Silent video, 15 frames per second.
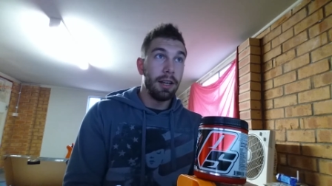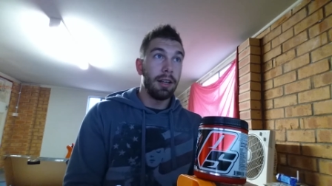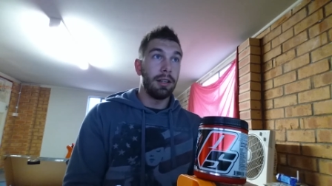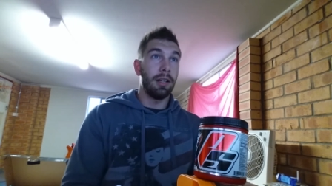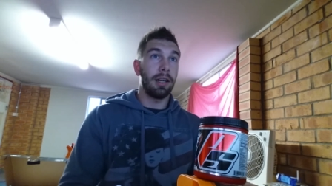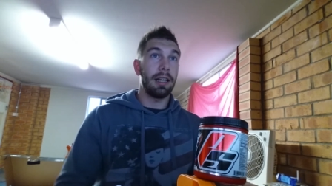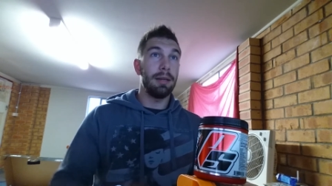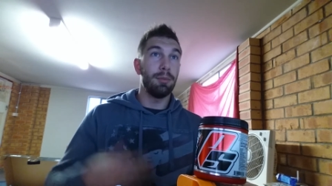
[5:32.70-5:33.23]

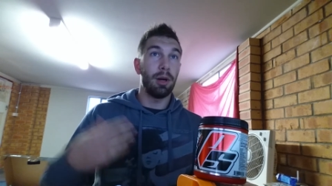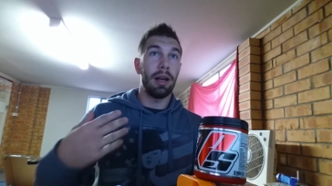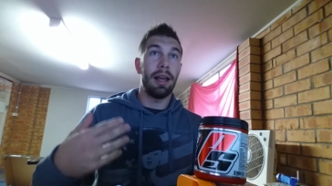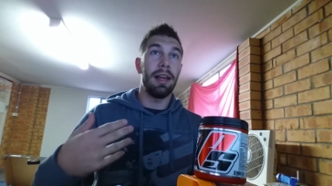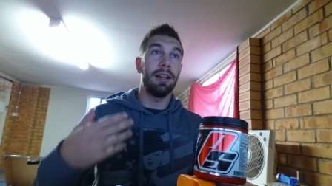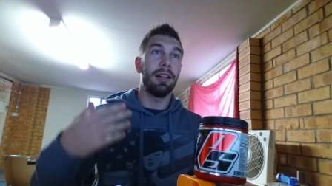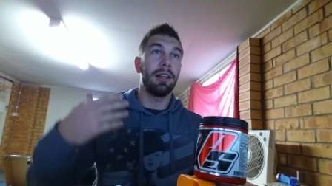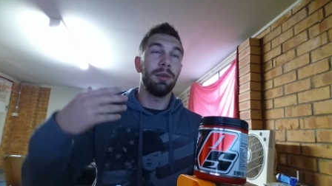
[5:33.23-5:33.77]
like in my
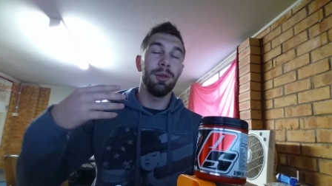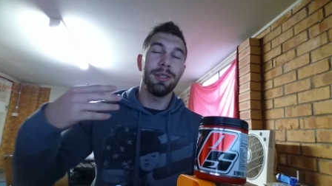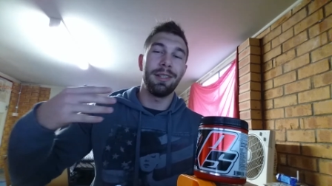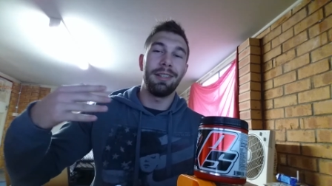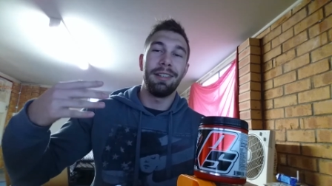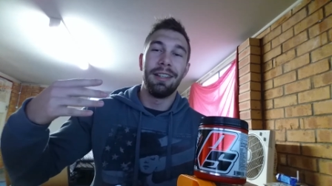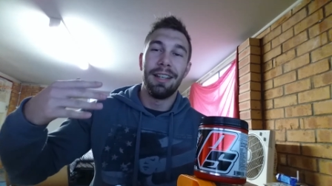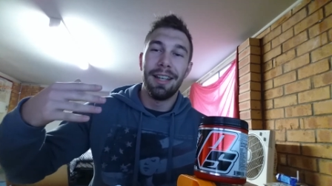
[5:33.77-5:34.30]
head, like I
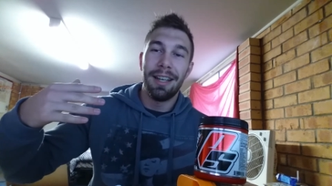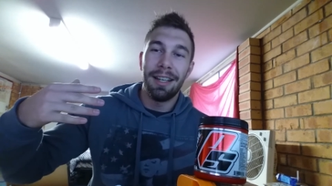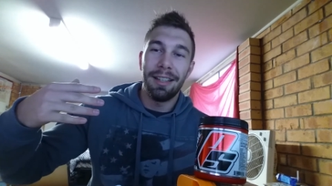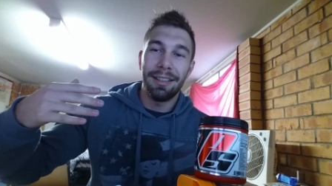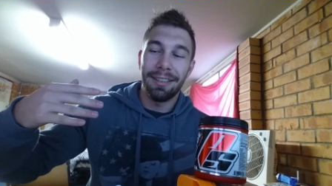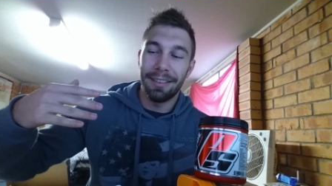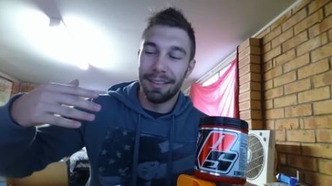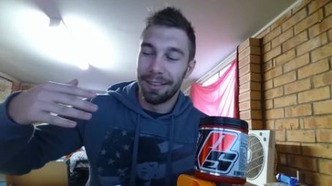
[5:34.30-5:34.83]
wasn't
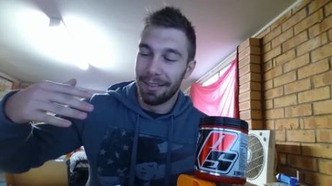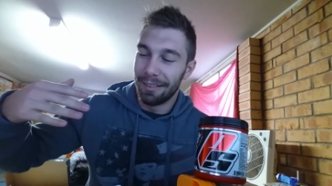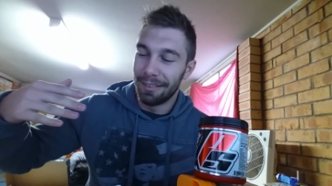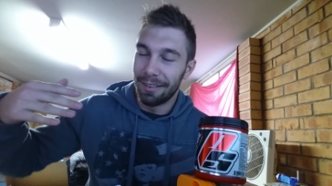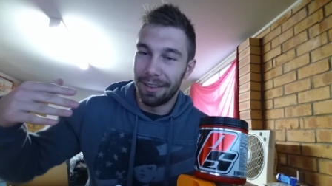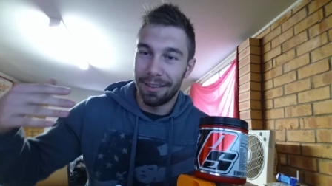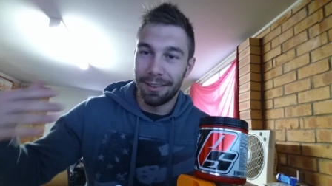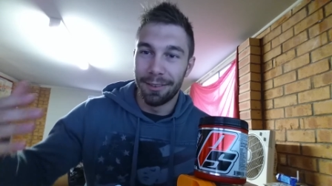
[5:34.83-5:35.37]

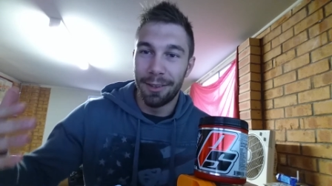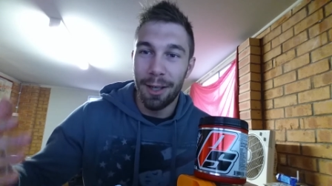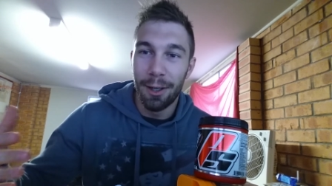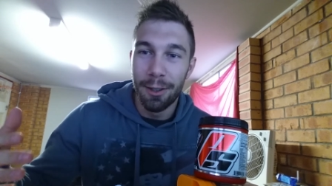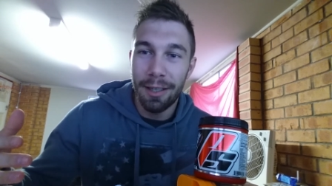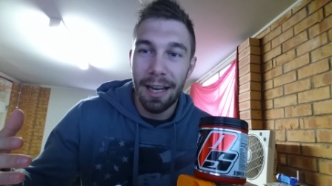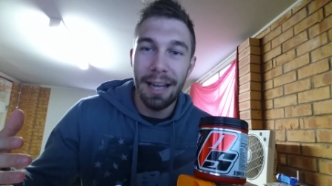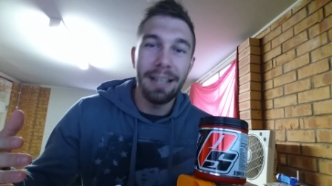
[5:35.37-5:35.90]
like on
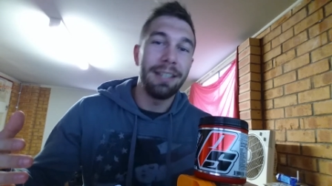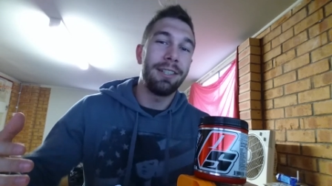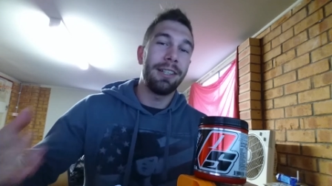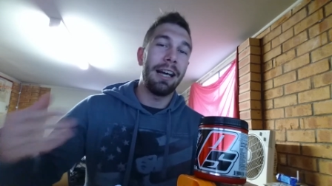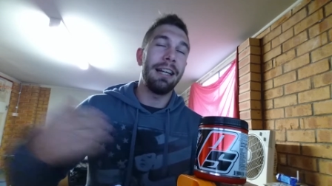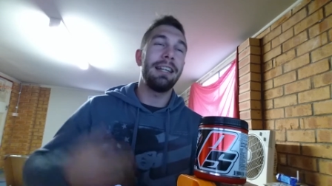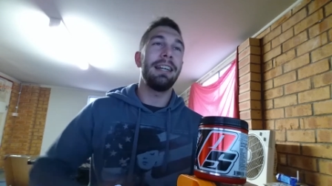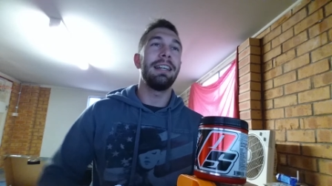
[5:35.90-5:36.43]
cocaine
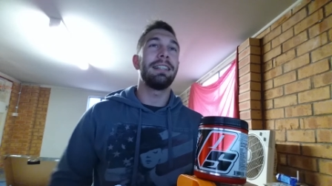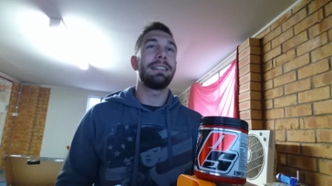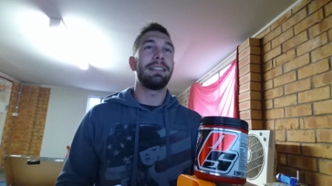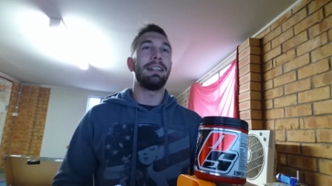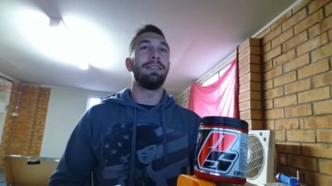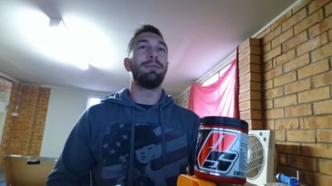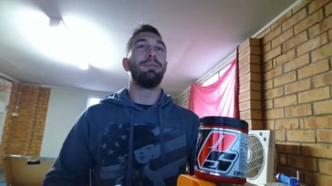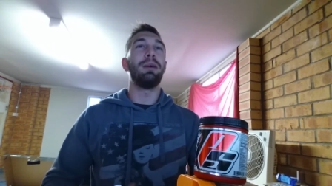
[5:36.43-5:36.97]
shaking and stuff,